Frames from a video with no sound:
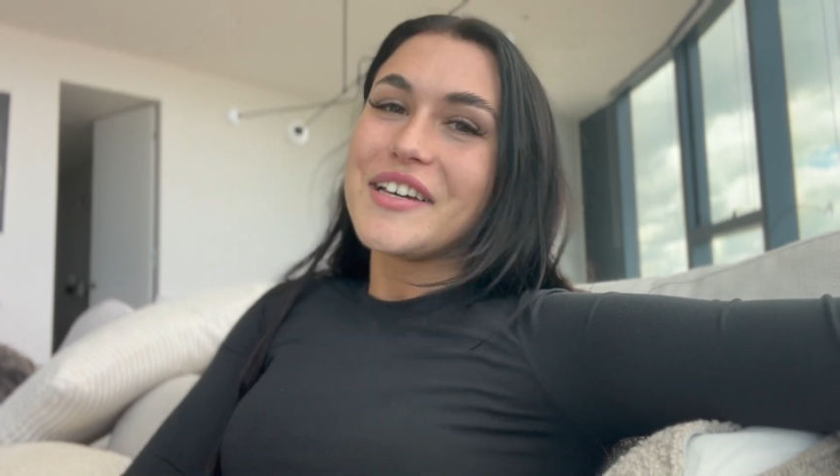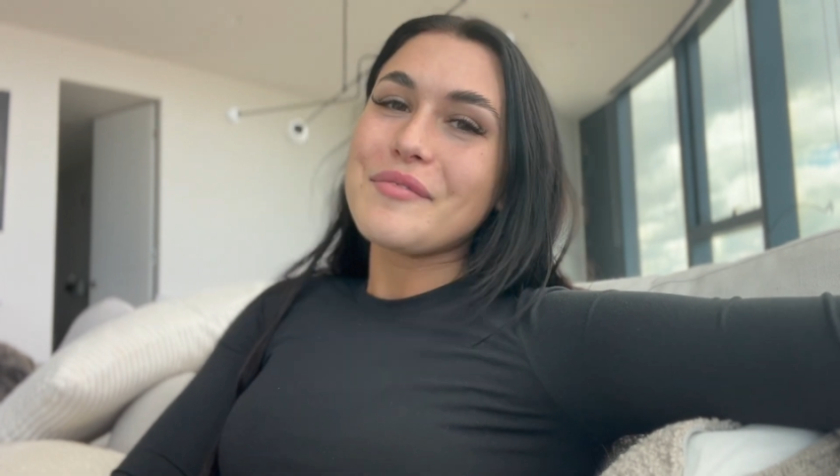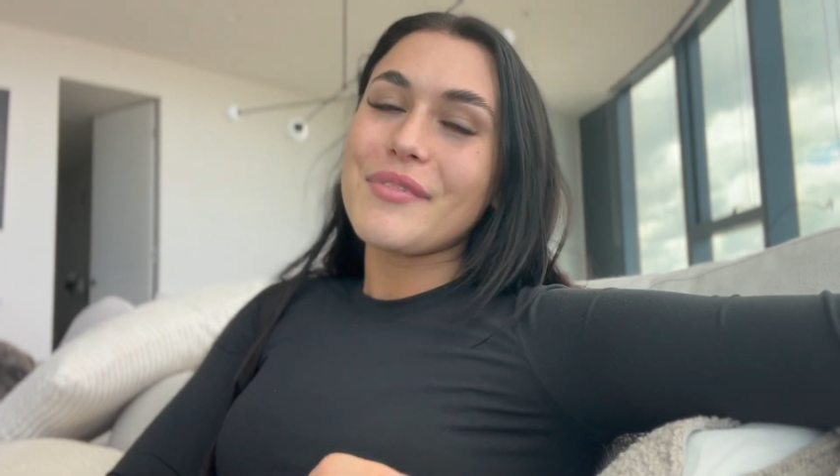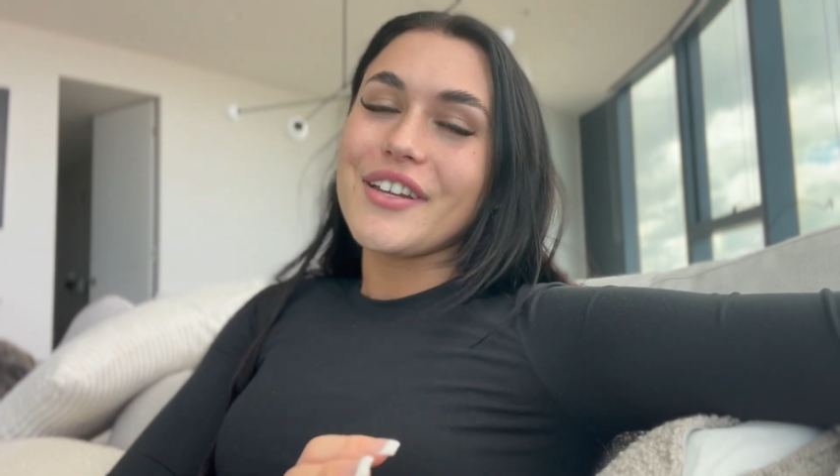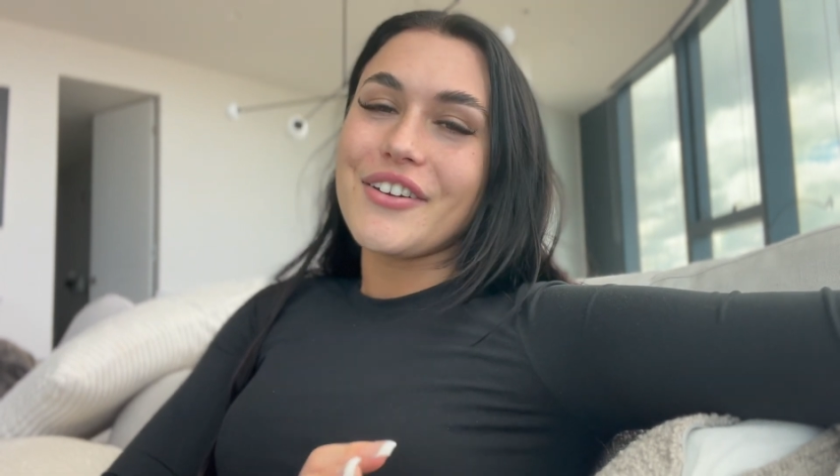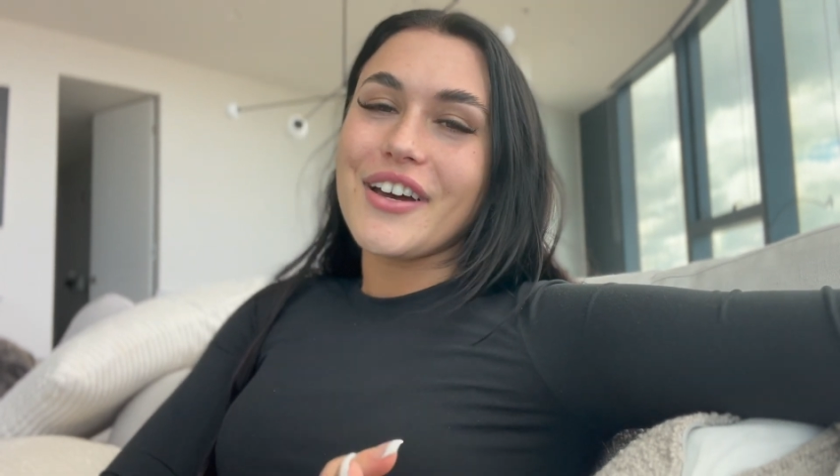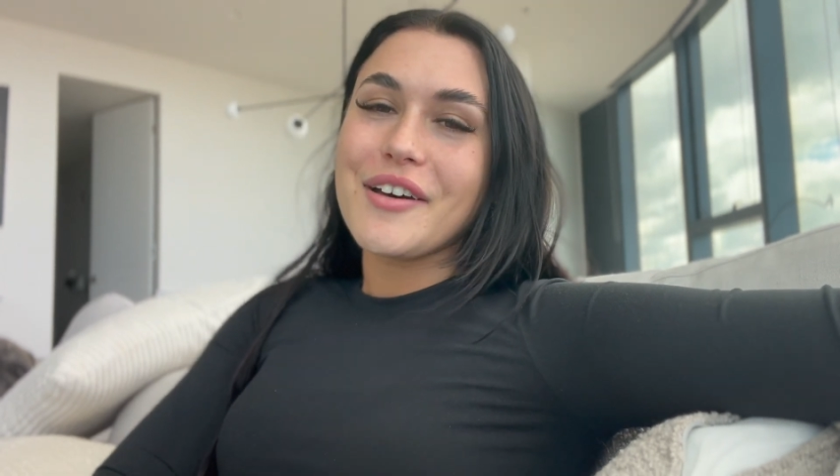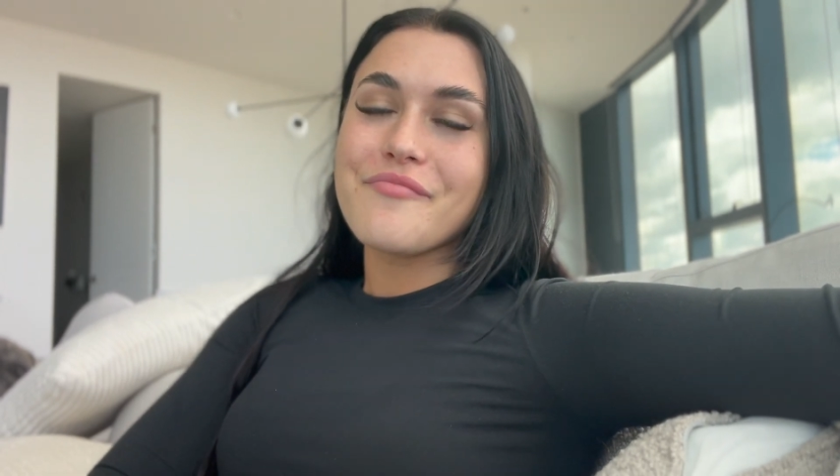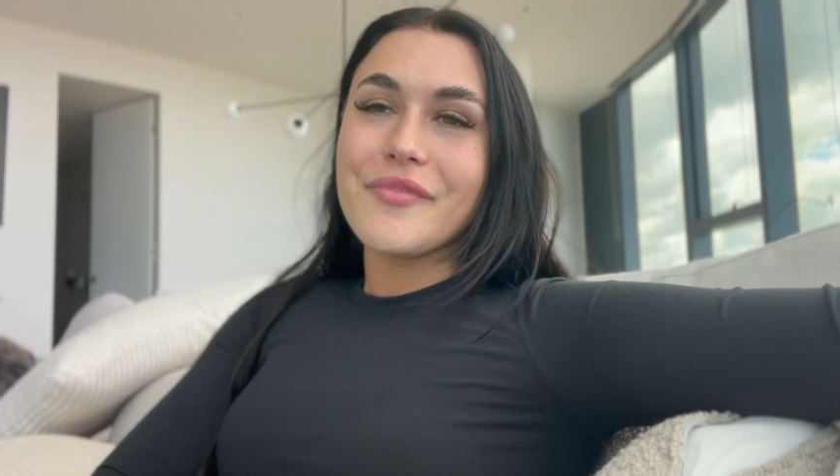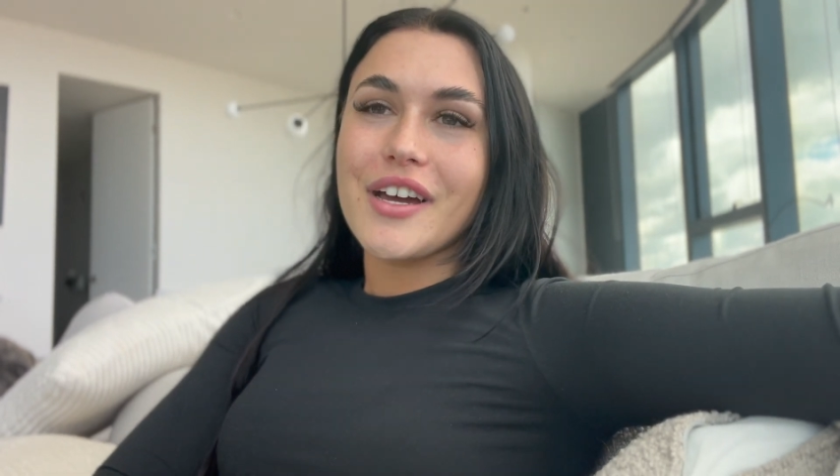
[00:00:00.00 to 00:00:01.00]
But
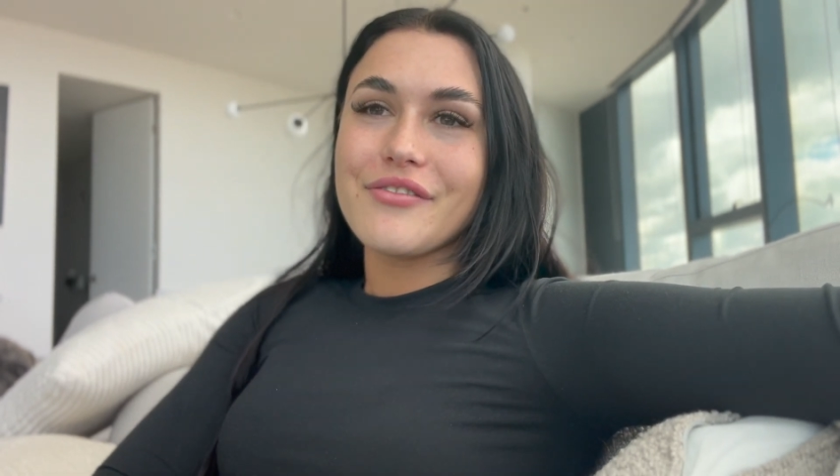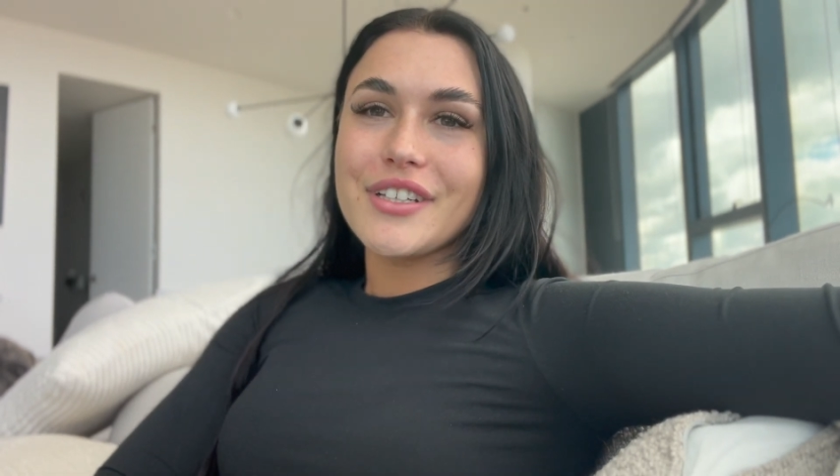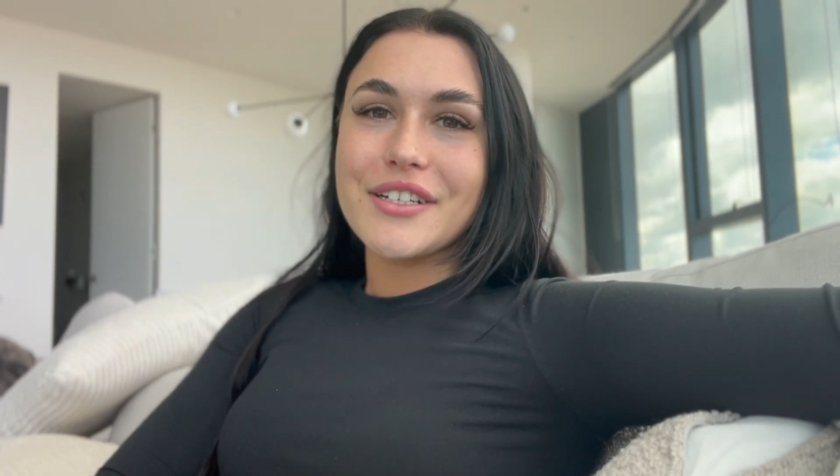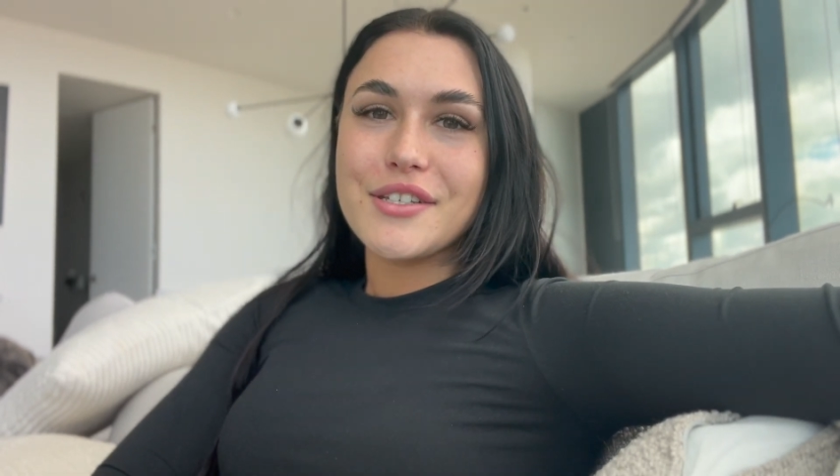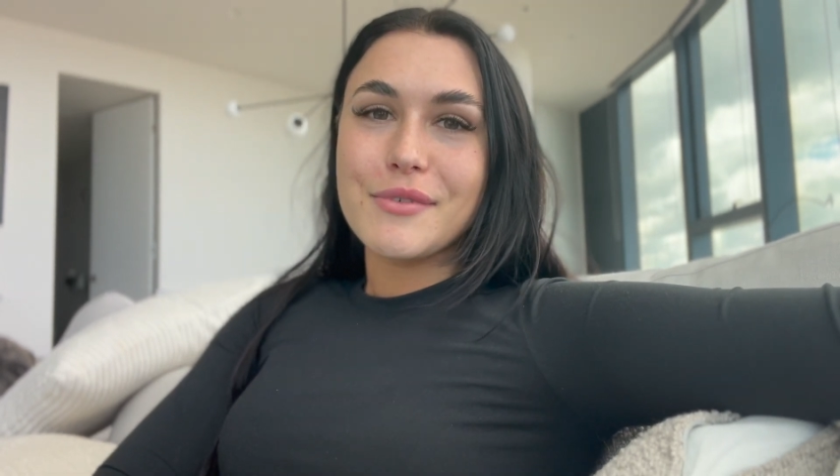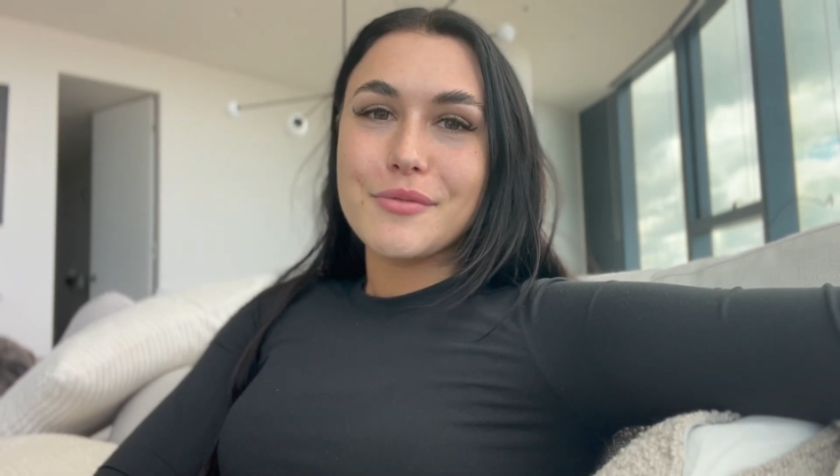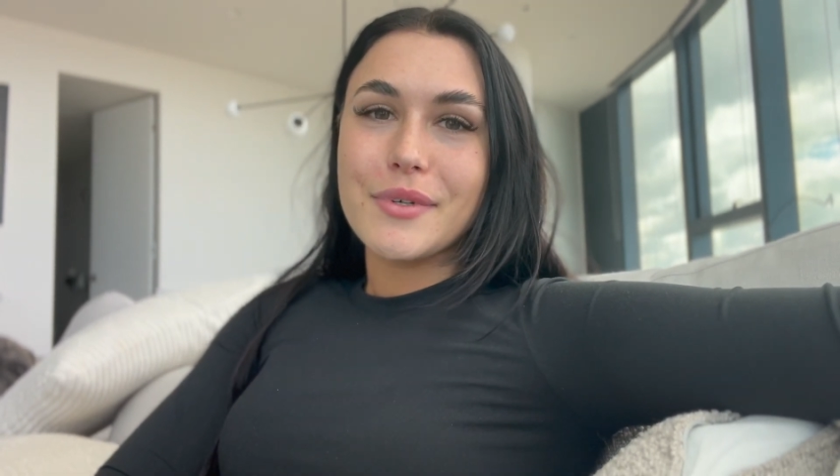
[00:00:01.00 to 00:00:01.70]
no, I'm feeling so much